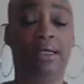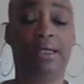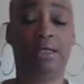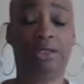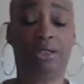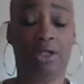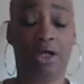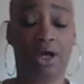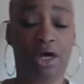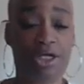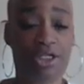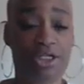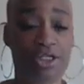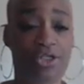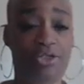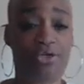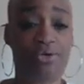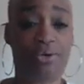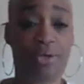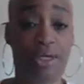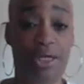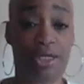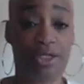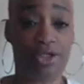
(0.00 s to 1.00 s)
launch
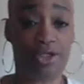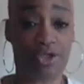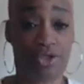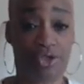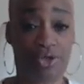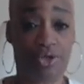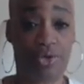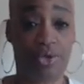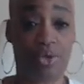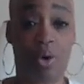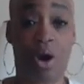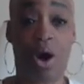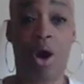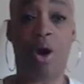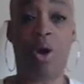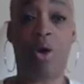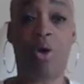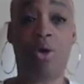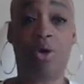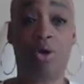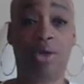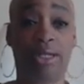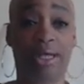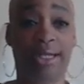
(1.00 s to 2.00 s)
you into a
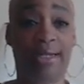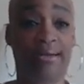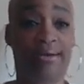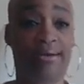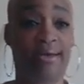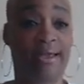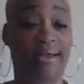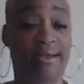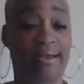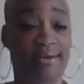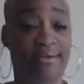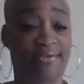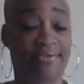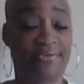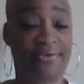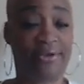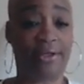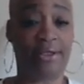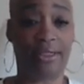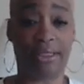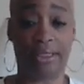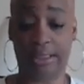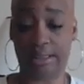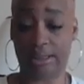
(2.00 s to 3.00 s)
whole lot of negative
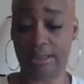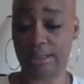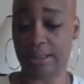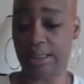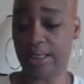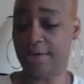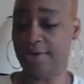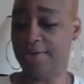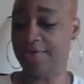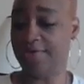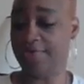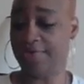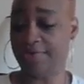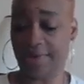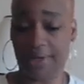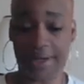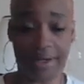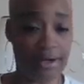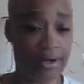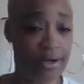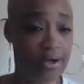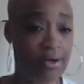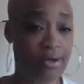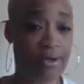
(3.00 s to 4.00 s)
feelings:
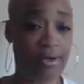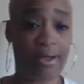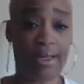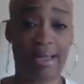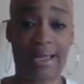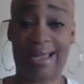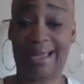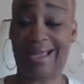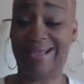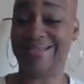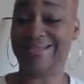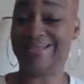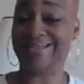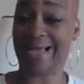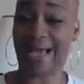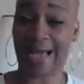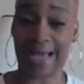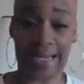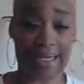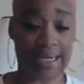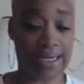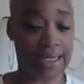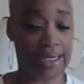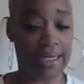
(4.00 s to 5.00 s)
fear,
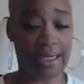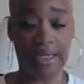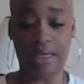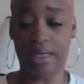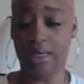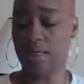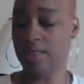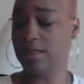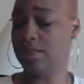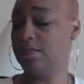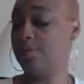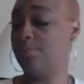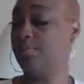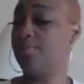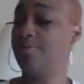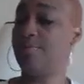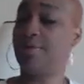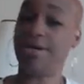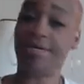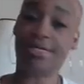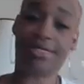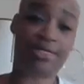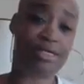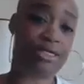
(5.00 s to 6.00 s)
anxiety,
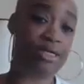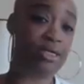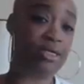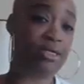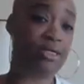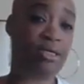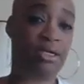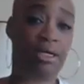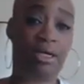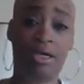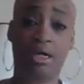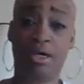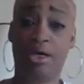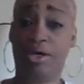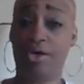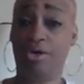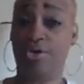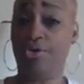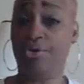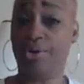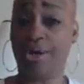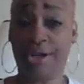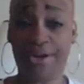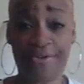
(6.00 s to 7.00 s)
depression,
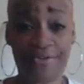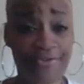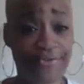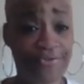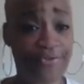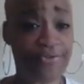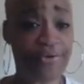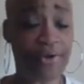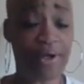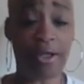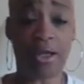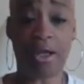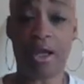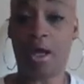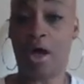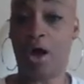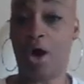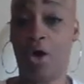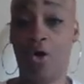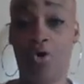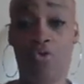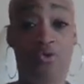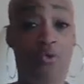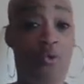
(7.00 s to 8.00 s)
grief,
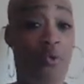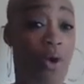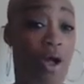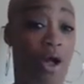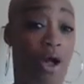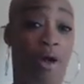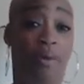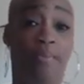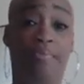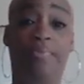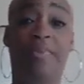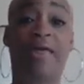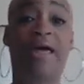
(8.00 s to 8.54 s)
overwhelm.